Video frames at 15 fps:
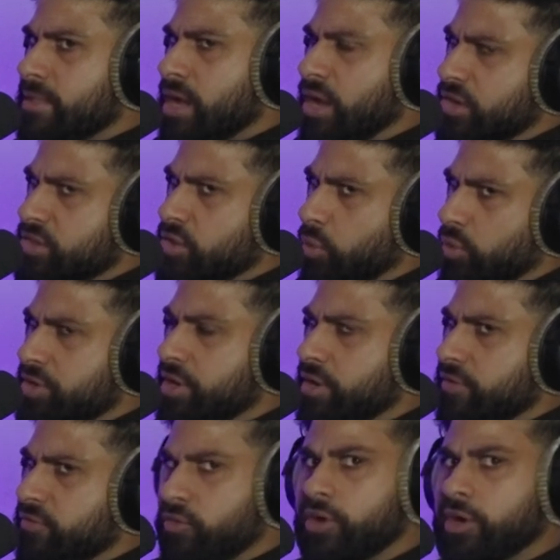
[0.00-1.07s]
of the
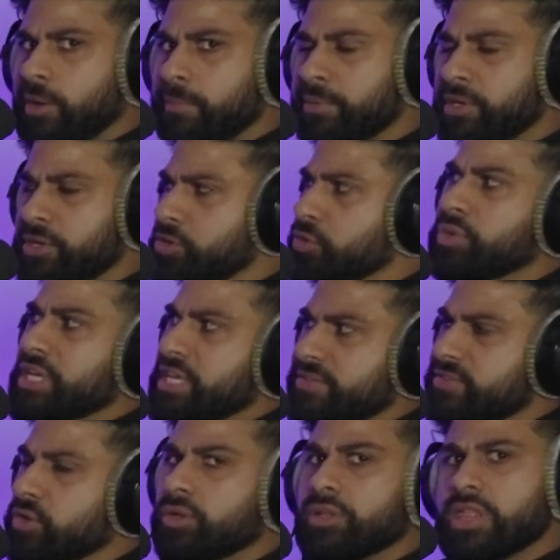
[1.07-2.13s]
ordinary for a company to do
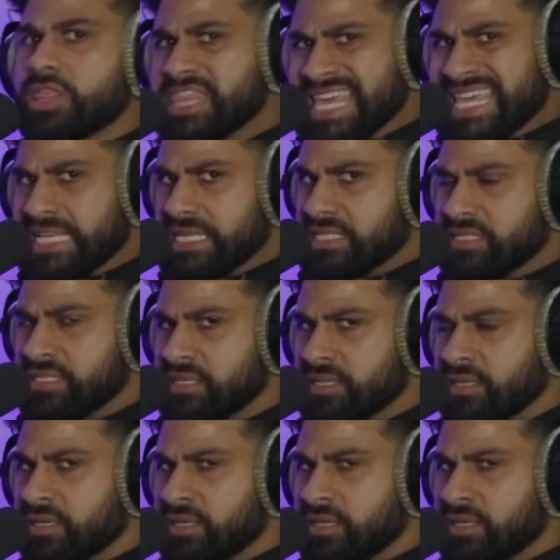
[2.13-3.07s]
evil things.